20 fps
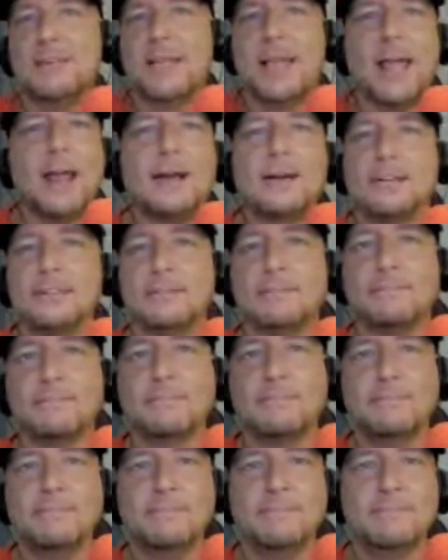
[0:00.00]
even cared.
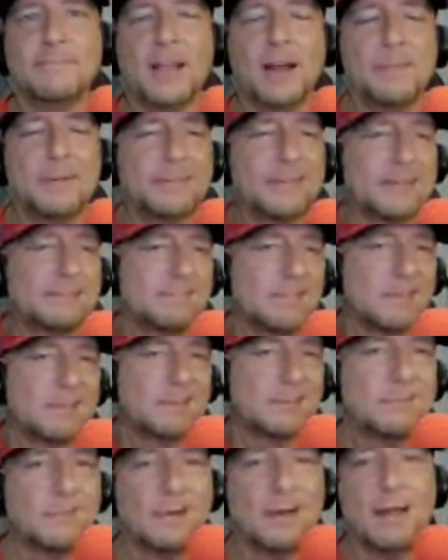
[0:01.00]
Everybody's
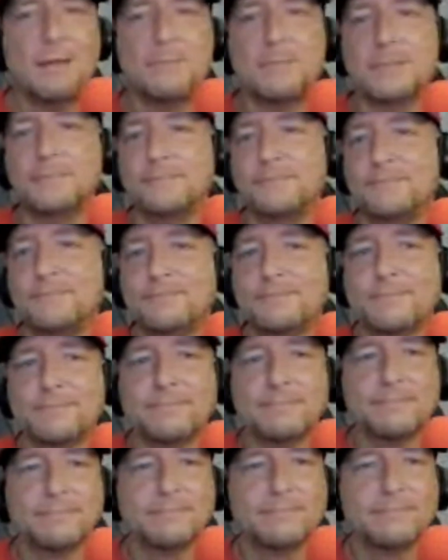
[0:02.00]
like, whatever.
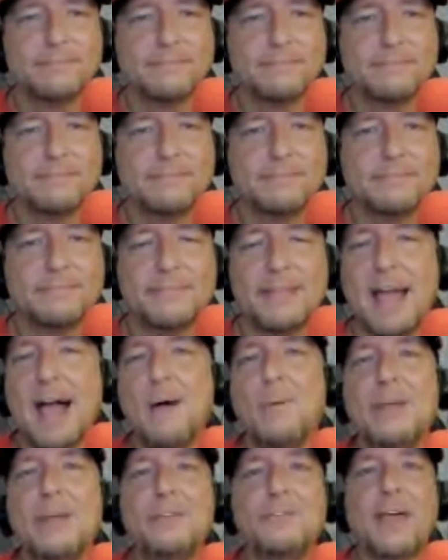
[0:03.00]

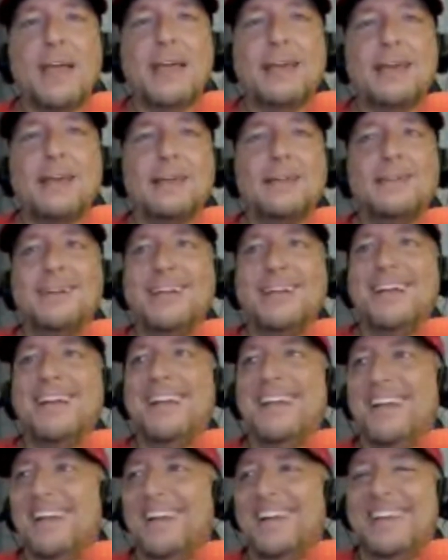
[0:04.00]
Now he's like,
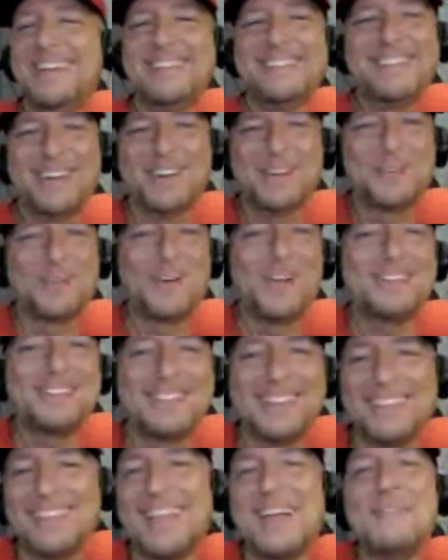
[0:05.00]
he's your
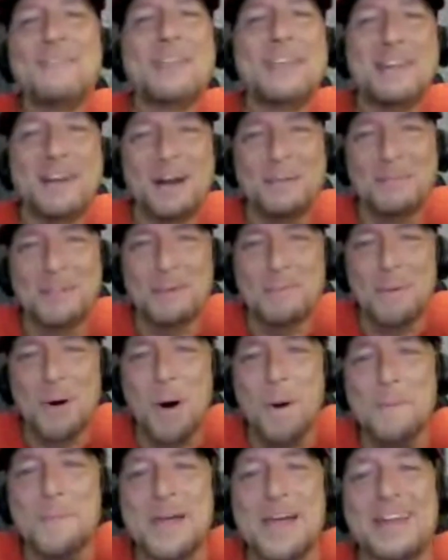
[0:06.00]
trusted lefty arm in the
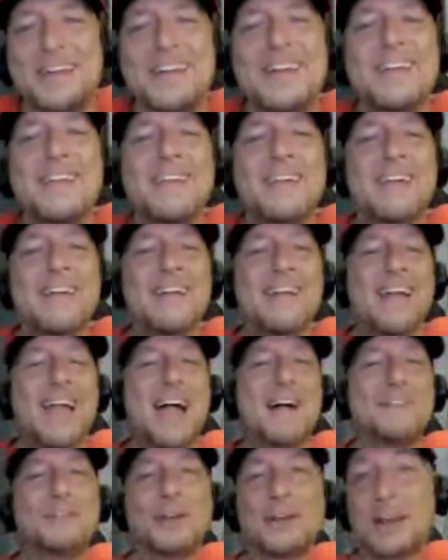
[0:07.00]
bullpen.
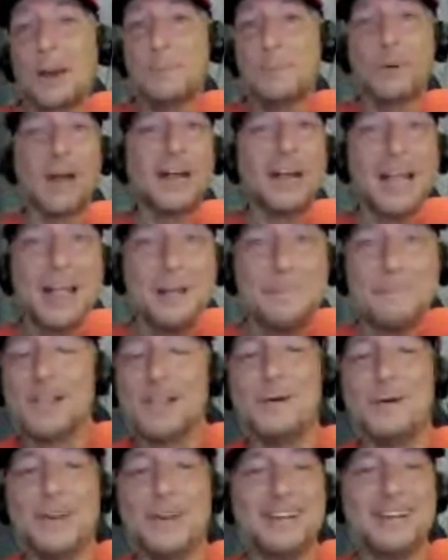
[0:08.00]
After Cabrera
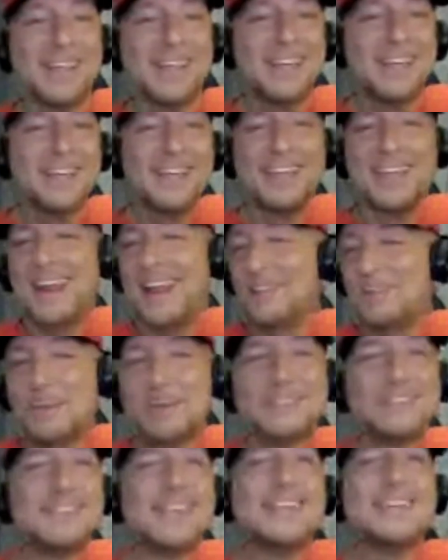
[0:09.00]
imploded and has
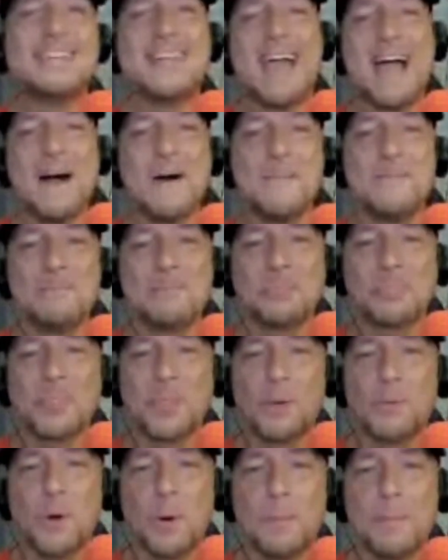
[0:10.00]
been sent down,
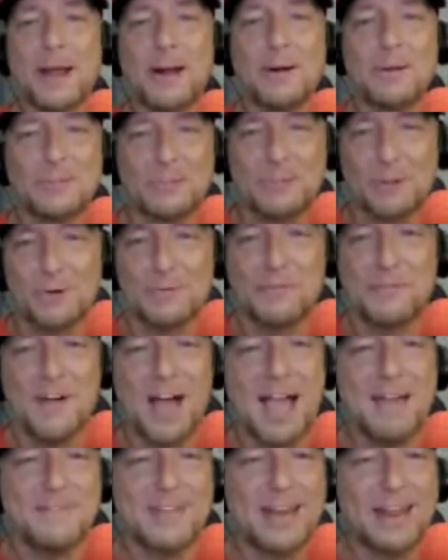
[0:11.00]
Romero's thrown
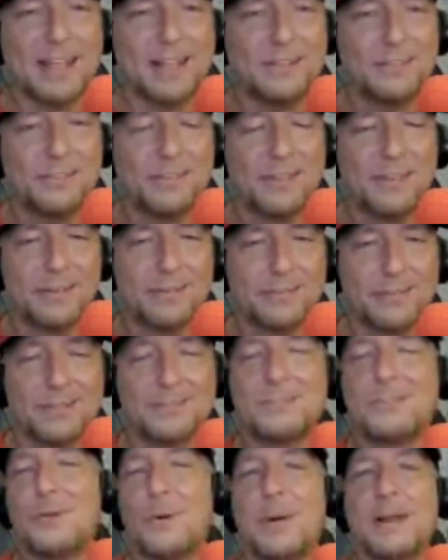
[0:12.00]
five innings
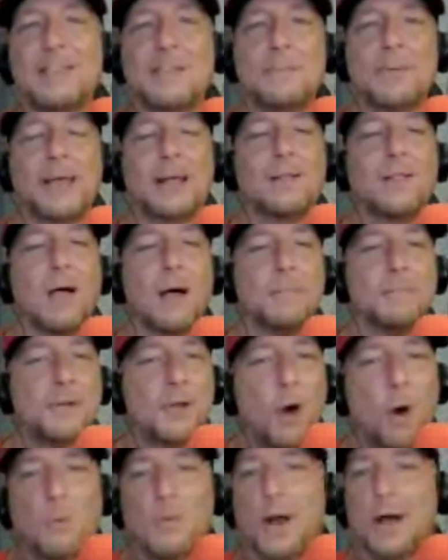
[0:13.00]
since joining the big club.
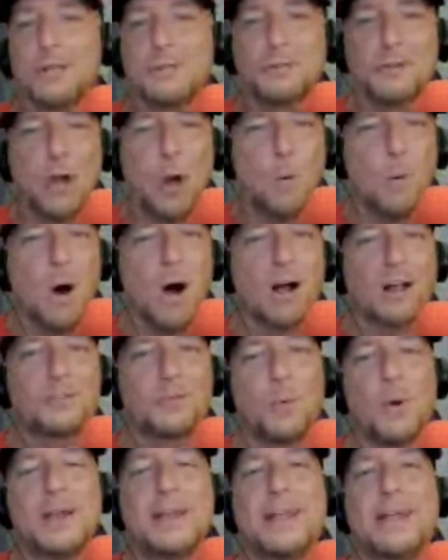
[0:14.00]
No runs, no
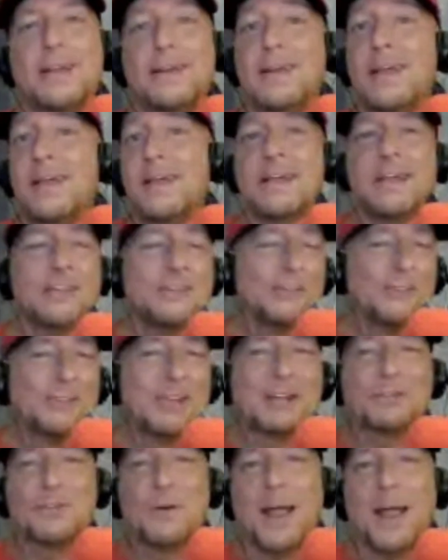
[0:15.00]
walks, one hit,
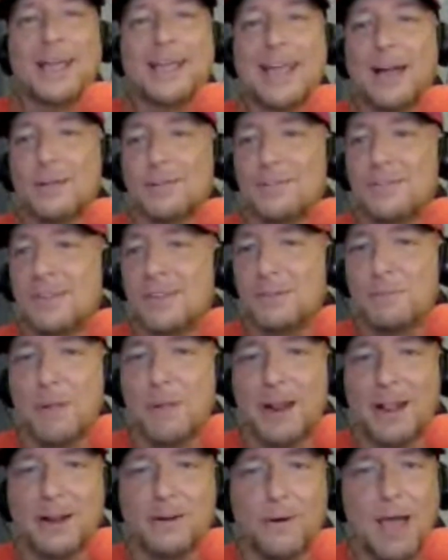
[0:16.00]
six strikeouts. He's
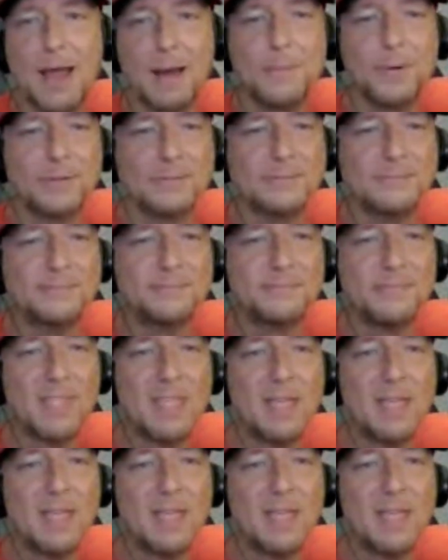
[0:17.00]
been incredible.